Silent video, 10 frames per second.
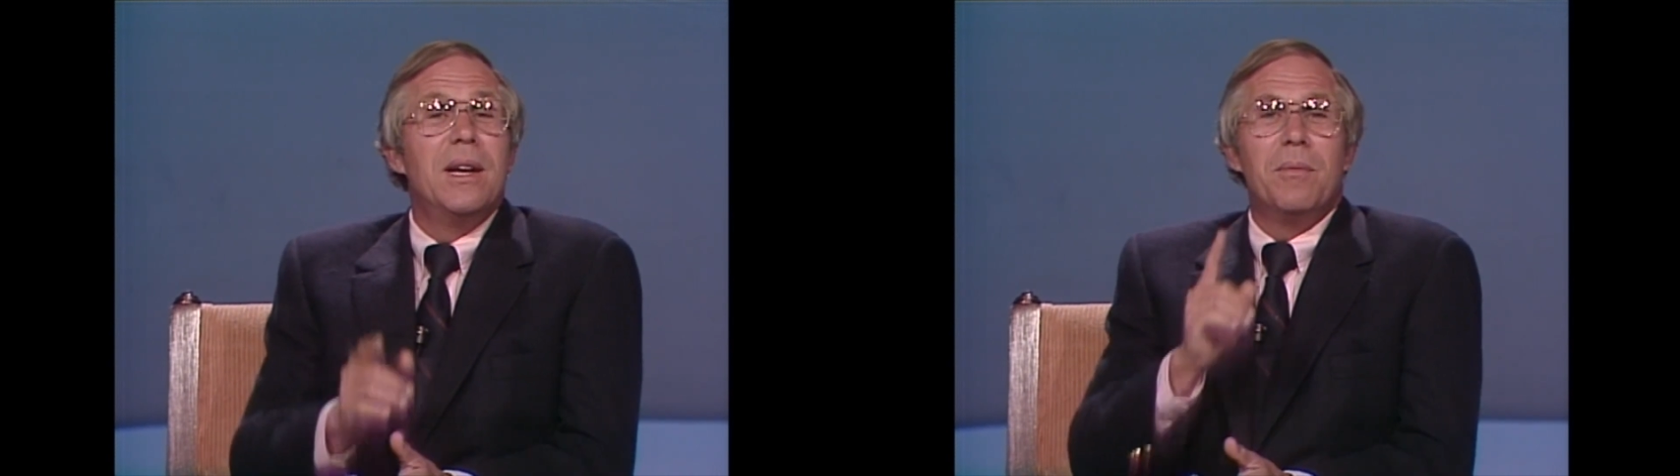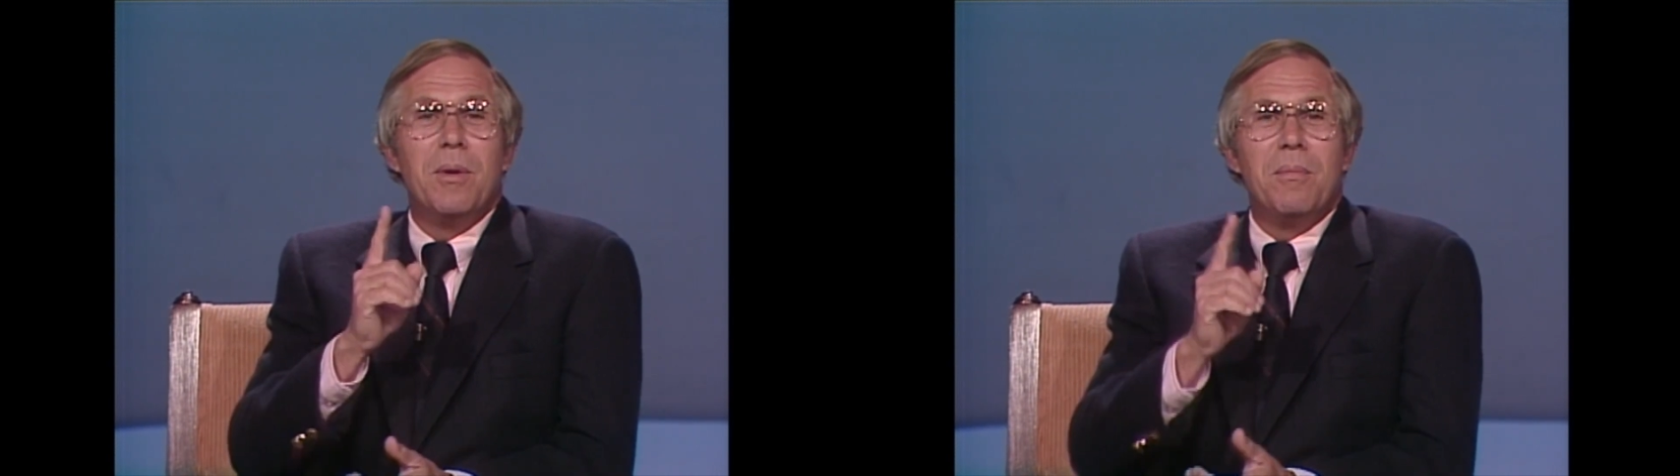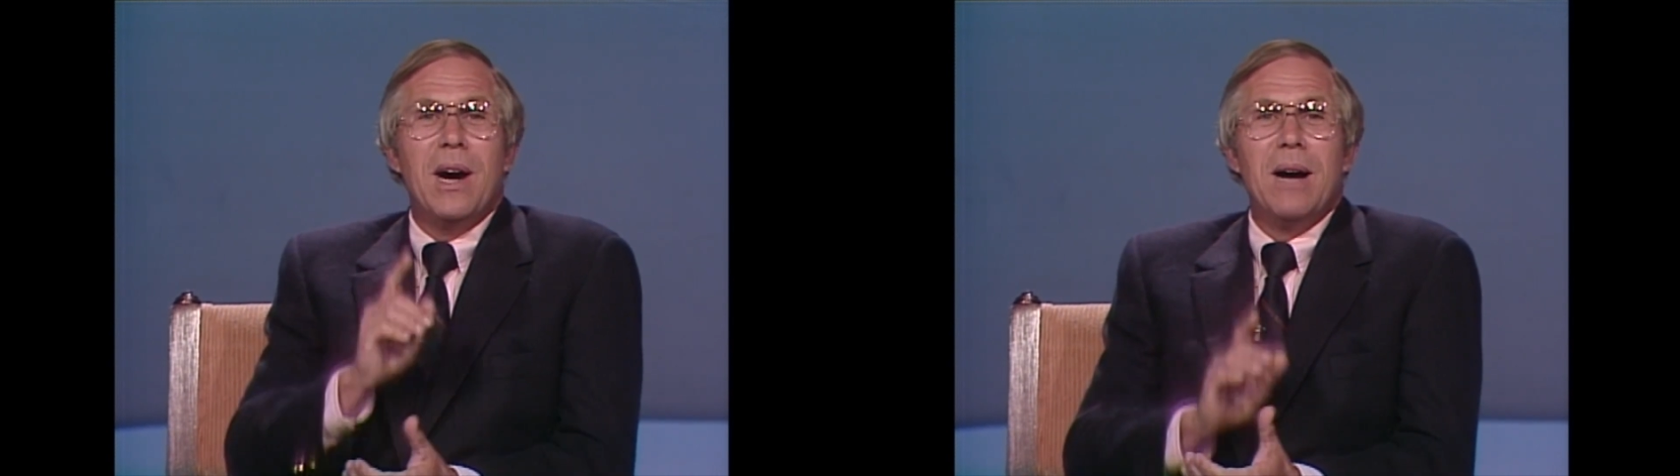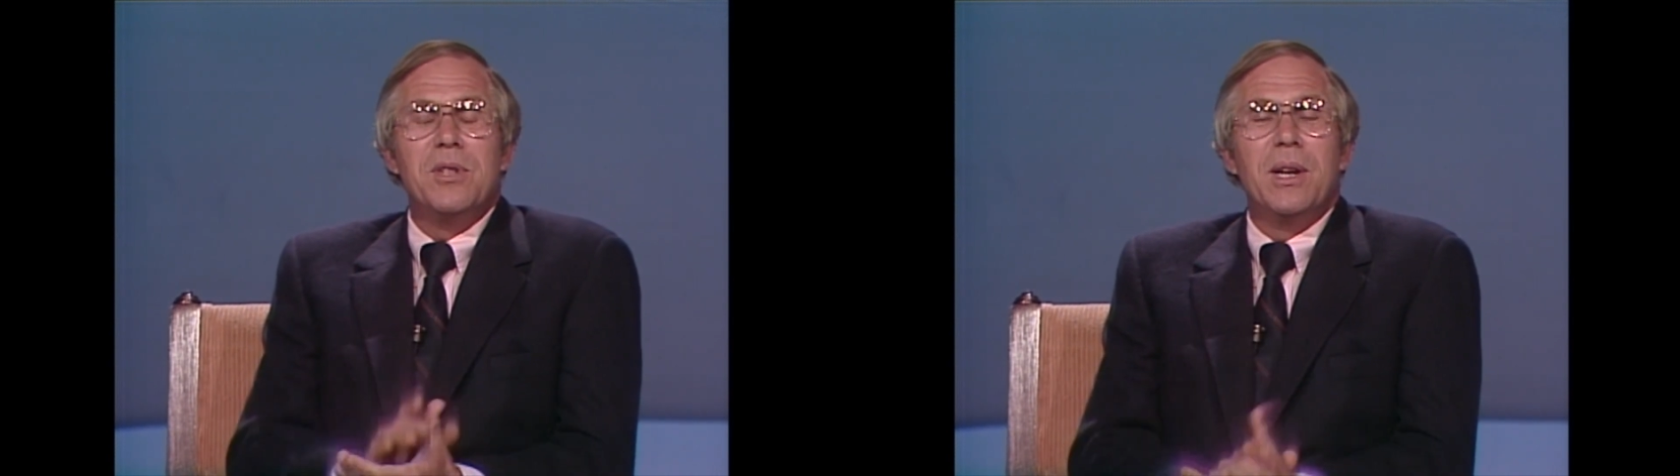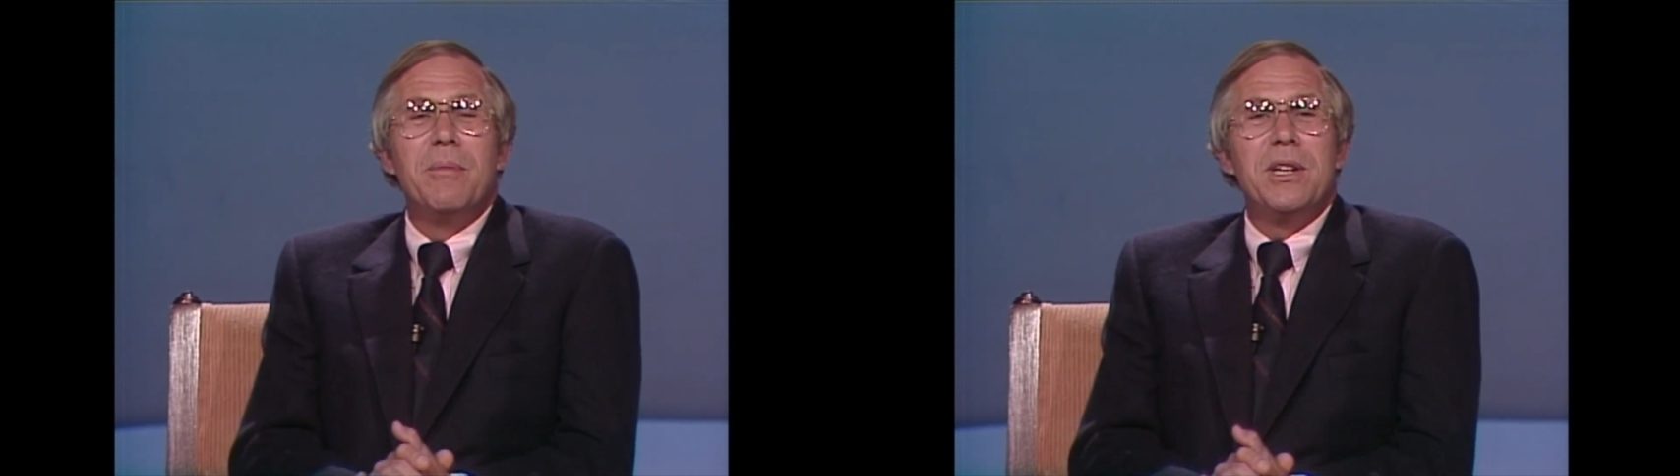But moms,
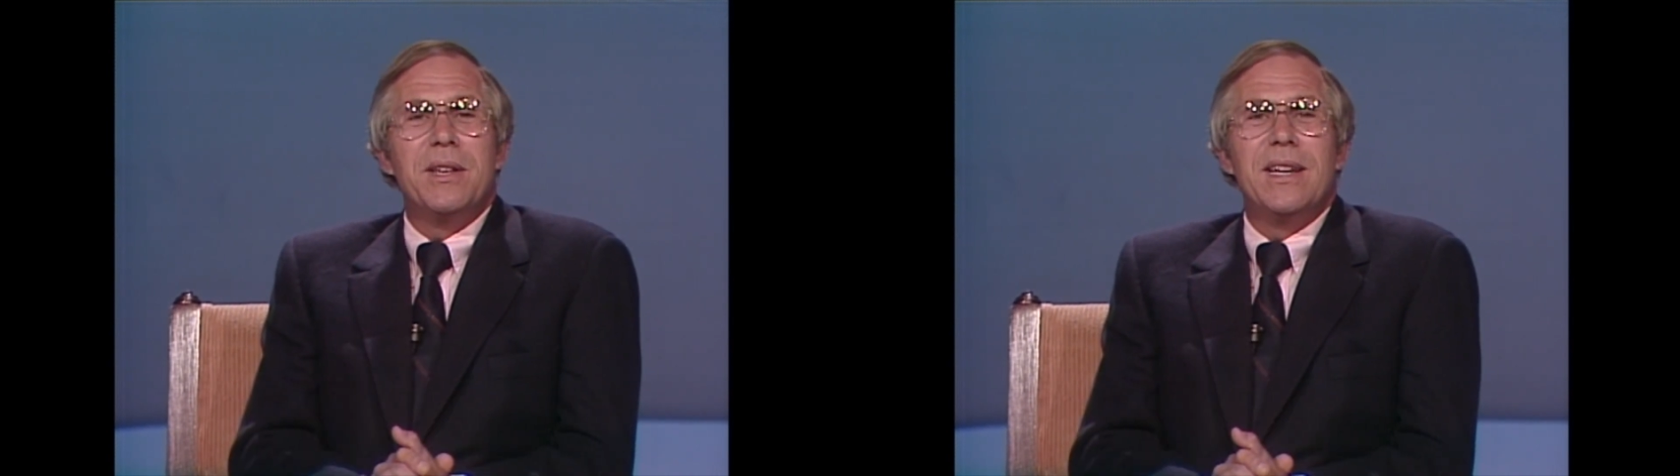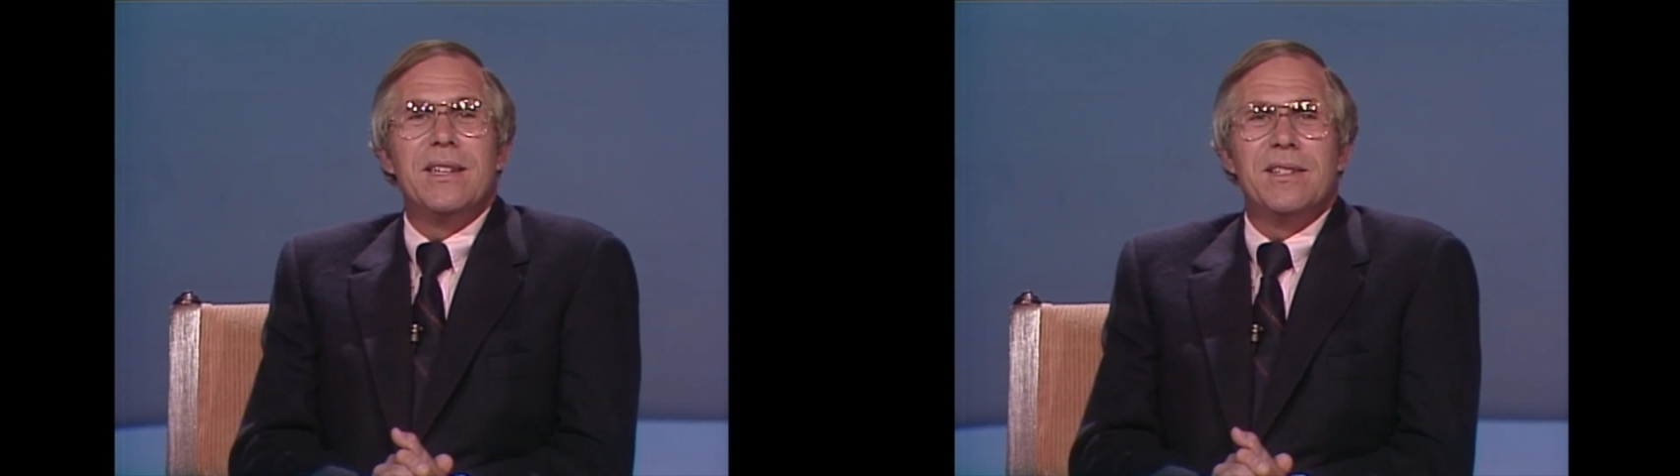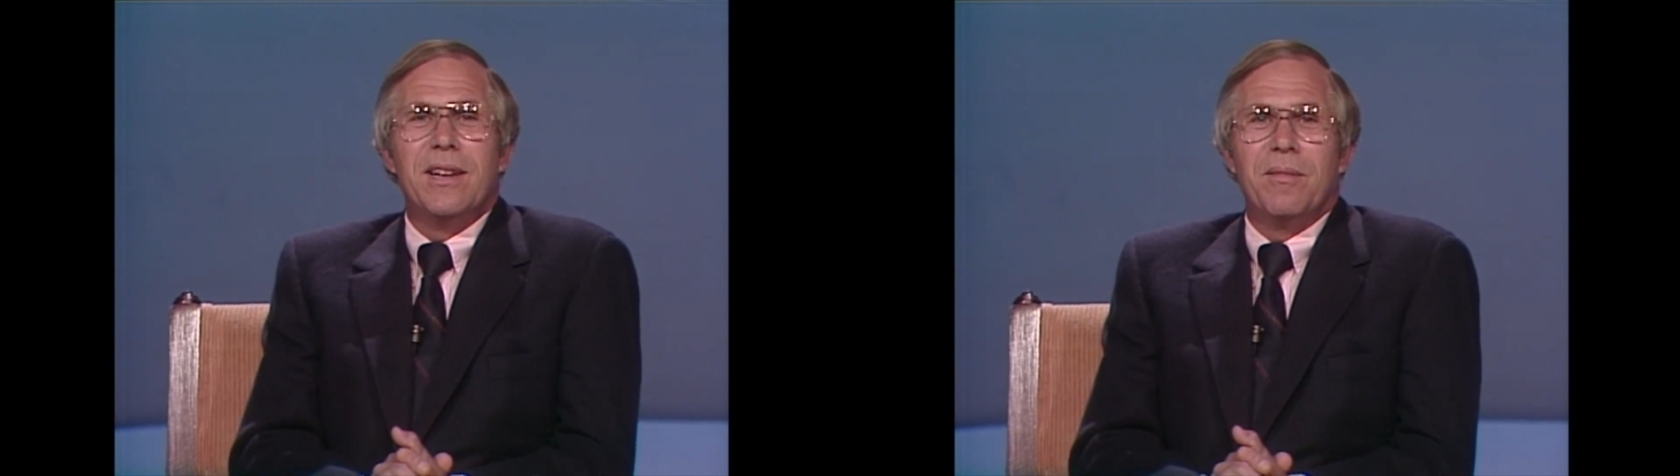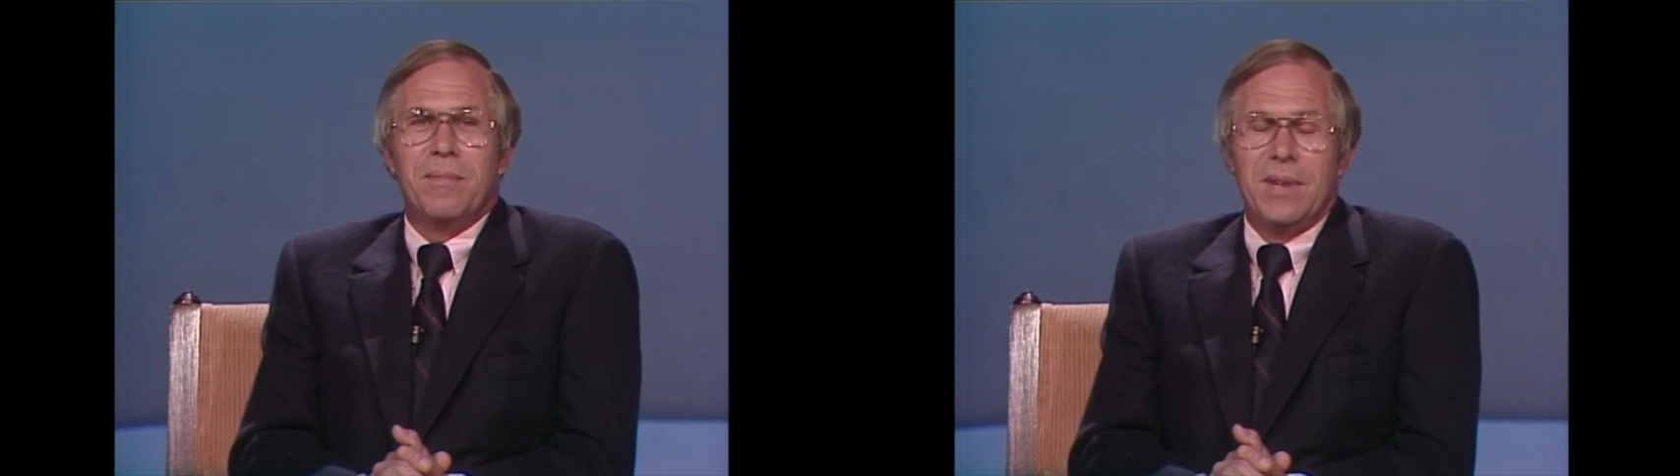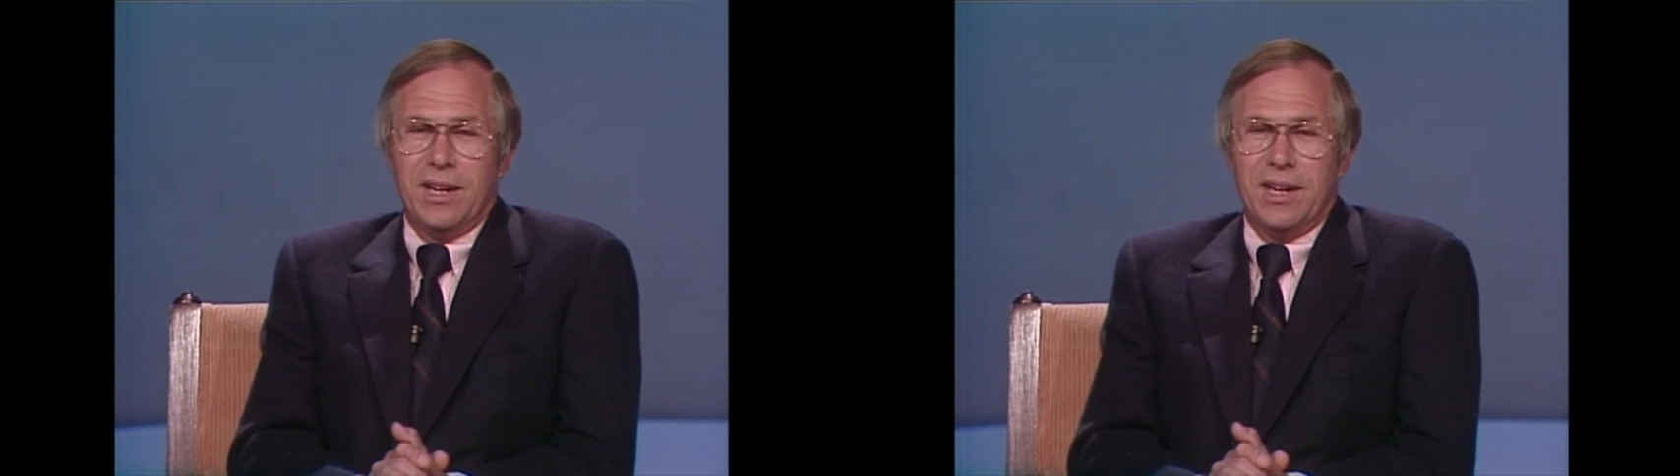let me tell you something.